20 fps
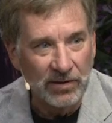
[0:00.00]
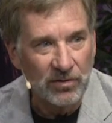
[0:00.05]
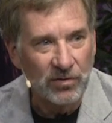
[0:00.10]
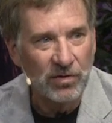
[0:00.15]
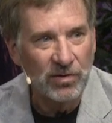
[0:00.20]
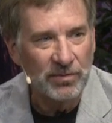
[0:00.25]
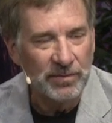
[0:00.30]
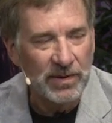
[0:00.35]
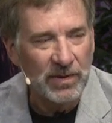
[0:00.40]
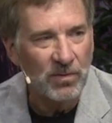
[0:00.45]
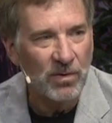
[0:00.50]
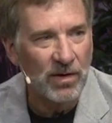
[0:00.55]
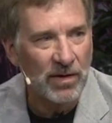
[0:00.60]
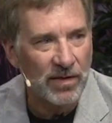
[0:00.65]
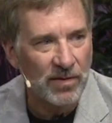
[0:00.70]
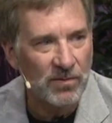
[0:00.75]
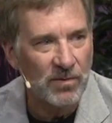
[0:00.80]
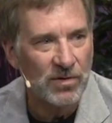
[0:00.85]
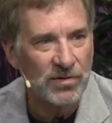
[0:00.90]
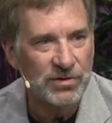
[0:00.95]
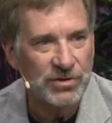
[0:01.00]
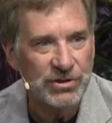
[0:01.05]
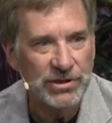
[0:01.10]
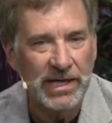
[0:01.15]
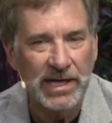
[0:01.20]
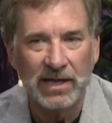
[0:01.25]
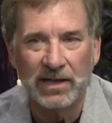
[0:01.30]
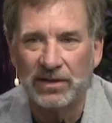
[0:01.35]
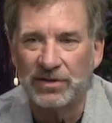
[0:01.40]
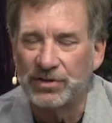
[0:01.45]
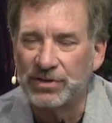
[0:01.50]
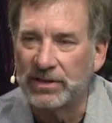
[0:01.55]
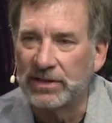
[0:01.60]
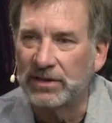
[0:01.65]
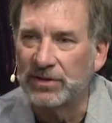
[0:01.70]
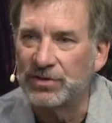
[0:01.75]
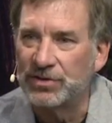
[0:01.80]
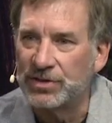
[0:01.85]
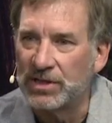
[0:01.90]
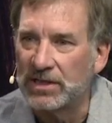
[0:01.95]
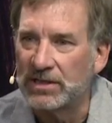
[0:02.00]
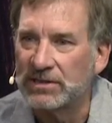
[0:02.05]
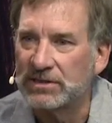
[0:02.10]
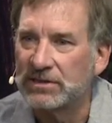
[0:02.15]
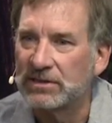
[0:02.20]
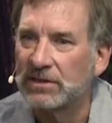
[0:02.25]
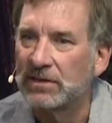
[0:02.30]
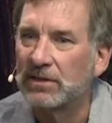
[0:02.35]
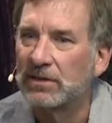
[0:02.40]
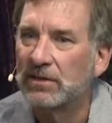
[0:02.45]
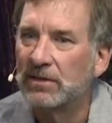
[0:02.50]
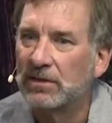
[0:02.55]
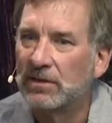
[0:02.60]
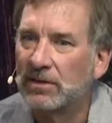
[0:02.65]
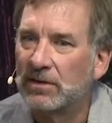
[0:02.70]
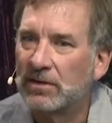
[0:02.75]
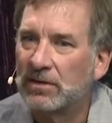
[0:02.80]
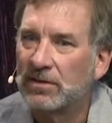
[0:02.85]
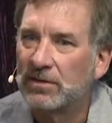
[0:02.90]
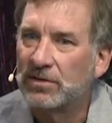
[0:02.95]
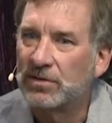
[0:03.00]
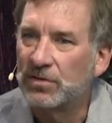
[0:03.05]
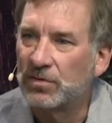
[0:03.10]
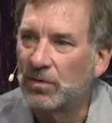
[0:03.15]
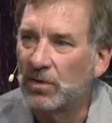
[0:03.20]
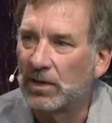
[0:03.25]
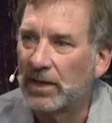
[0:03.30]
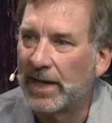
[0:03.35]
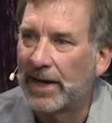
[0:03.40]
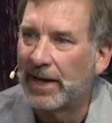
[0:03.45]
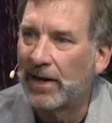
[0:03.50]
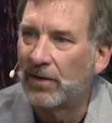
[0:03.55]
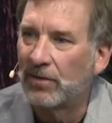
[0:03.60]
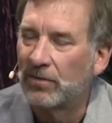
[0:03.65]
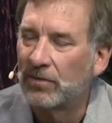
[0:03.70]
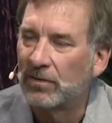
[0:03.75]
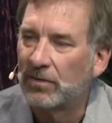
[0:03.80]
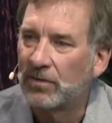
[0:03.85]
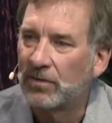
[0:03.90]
it could be one of the most challenging, just to allow.